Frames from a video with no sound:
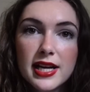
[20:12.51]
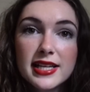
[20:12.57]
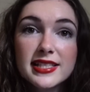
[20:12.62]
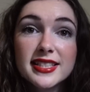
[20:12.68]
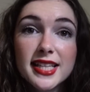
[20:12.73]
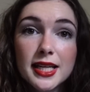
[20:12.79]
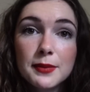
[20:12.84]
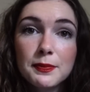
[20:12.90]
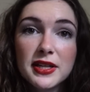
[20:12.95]

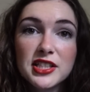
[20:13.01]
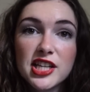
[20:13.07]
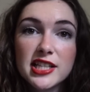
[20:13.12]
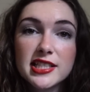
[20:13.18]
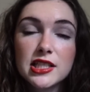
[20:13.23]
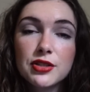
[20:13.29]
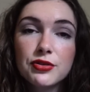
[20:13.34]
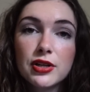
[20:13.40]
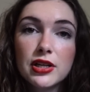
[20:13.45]
Sight by
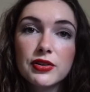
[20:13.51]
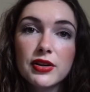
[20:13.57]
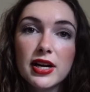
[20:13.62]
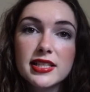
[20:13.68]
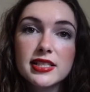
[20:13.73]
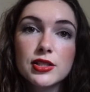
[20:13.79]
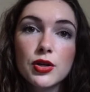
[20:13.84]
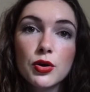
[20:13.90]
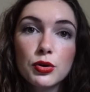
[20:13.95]
Jesse
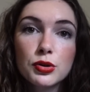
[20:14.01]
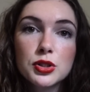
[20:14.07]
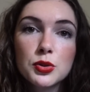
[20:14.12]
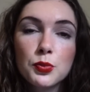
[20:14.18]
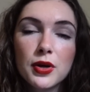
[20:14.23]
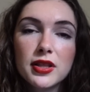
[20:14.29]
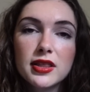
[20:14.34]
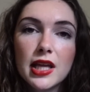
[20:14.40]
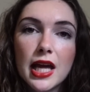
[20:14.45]
Greengrass is also
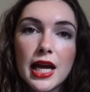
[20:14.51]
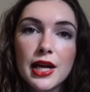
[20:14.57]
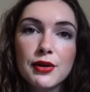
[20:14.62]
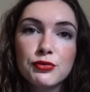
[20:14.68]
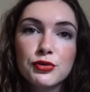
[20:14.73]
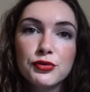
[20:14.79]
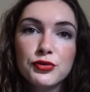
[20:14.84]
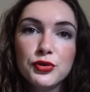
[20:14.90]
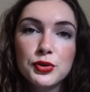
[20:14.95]
one that
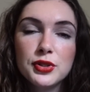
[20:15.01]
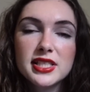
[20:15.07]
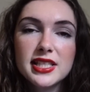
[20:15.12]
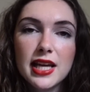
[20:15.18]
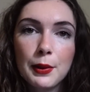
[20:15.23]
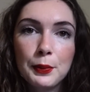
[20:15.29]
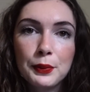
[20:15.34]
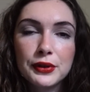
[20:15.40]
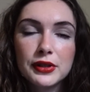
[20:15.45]
I've reviewed
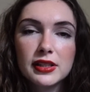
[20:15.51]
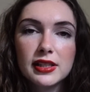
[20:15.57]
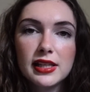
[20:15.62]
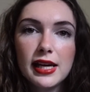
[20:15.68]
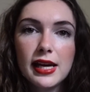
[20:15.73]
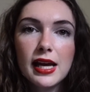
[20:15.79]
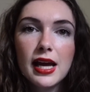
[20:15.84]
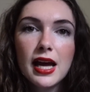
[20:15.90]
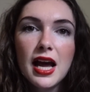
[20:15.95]

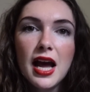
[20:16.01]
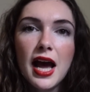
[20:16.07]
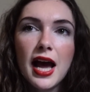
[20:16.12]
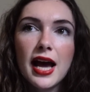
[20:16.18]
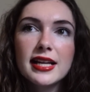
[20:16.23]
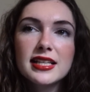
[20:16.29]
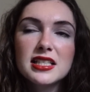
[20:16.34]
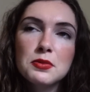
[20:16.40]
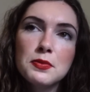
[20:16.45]
separately,
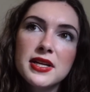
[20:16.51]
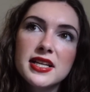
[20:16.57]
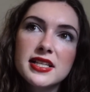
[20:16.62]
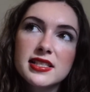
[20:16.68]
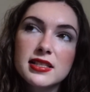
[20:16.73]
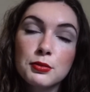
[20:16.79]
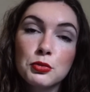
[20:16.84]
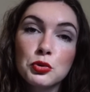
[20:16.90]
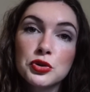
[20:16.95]
and to me
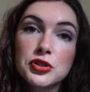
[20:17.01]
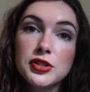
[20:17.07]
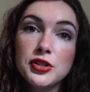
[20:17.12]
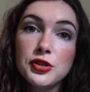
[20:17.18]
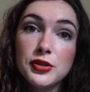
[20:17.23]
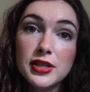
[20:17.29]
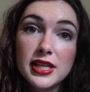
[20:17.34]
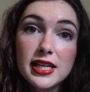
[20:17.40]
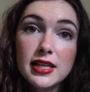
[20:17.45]
it's the most
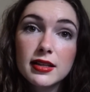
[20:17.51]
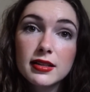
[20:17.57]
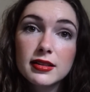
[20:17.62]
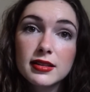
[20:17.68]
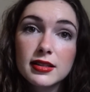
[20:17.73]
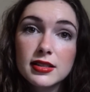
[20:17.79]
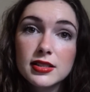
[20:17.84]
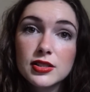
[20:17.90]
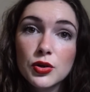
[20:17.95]
unique
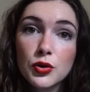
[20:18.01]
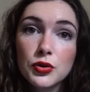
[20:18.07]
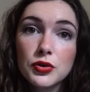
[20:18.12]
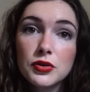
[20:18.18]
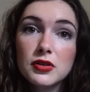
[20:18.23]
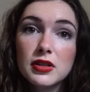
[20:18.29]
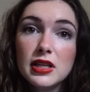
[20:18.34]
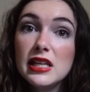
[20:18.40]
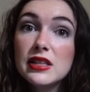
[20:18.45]
that's
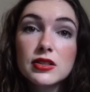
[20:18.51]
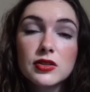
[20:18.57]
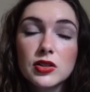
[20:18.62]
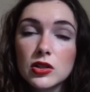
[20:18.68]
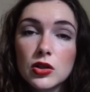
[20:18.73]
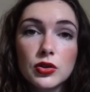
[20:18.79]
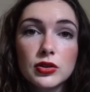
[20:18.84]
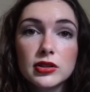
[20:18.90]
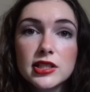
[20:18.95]
on either
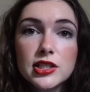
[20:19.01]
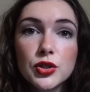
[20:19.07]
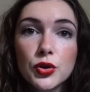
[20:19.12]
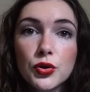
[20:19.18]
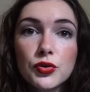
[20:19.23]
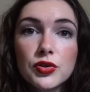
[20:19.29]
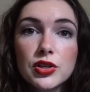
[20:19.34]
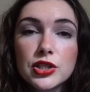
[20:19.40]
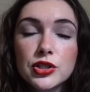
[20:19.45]
the long list
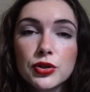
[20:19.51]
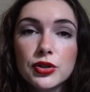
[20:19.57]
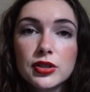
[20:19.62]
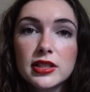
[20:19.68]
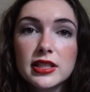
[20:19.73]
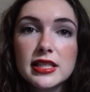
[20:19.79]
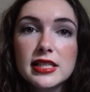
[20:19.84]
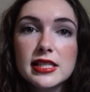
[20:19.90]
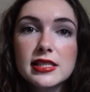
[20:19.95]
or the
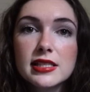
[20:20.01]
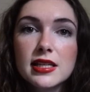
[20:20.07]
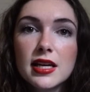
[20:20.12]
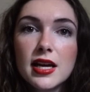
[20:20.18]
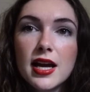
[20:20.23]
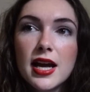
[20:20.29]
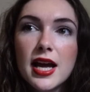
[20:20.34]
short list.